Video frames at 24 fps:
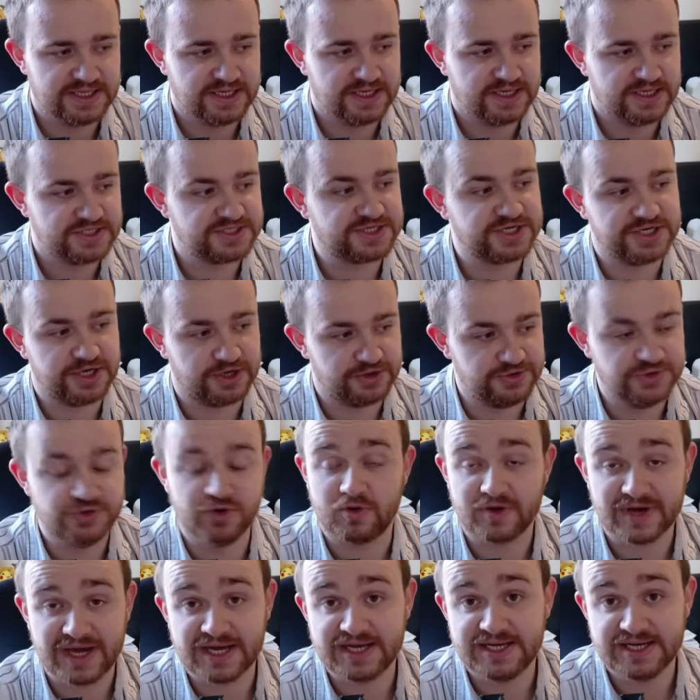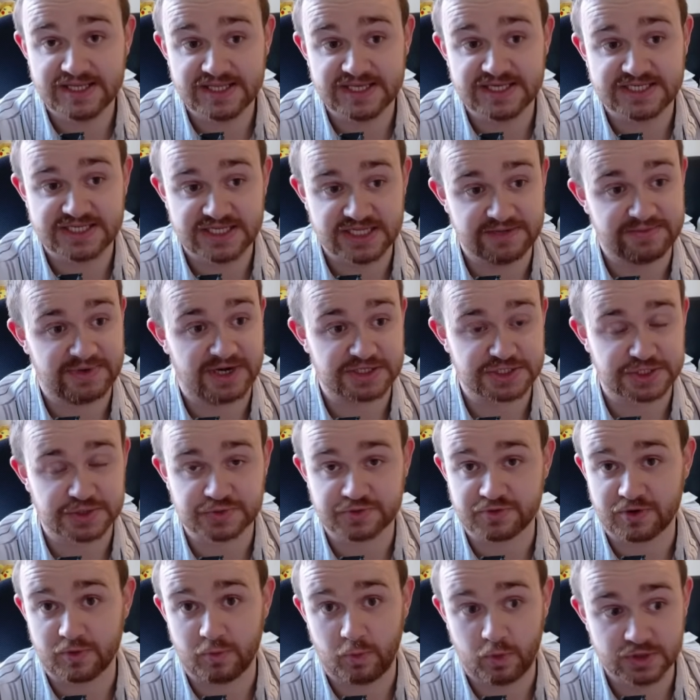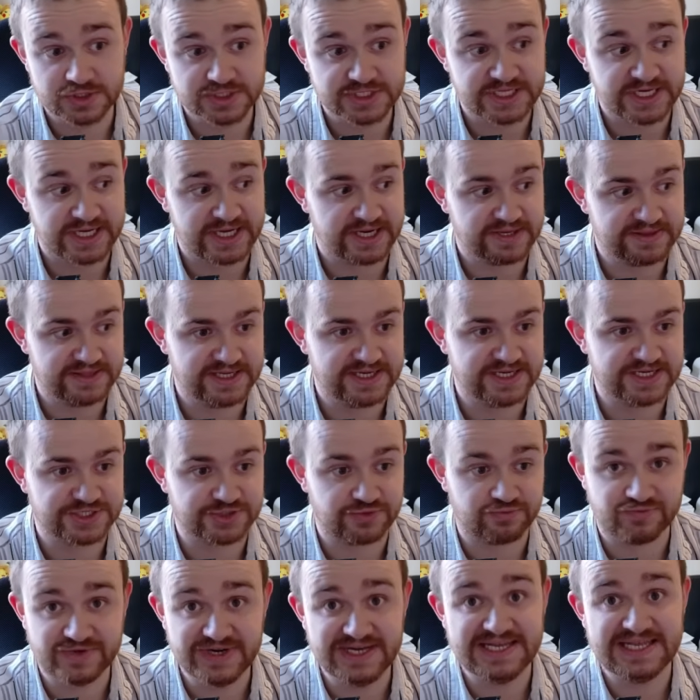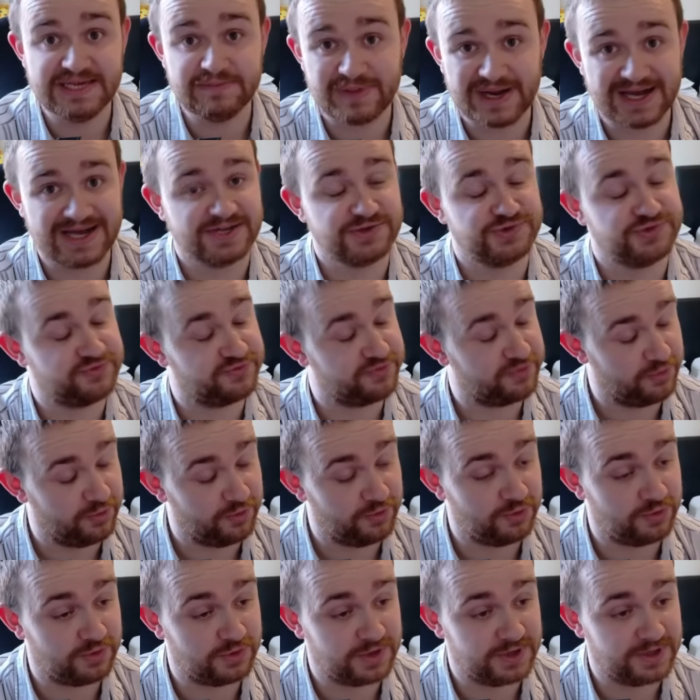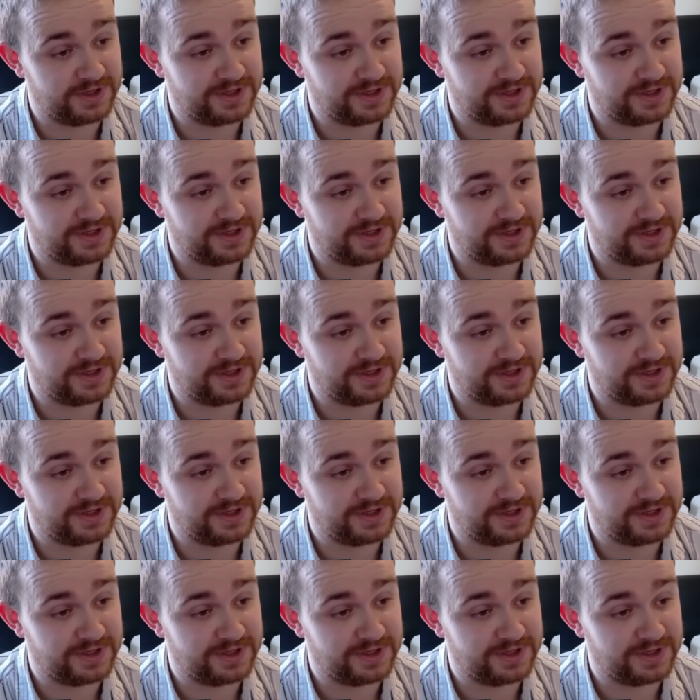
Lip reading: this in the matchups where I want it, and then it's a really bad draw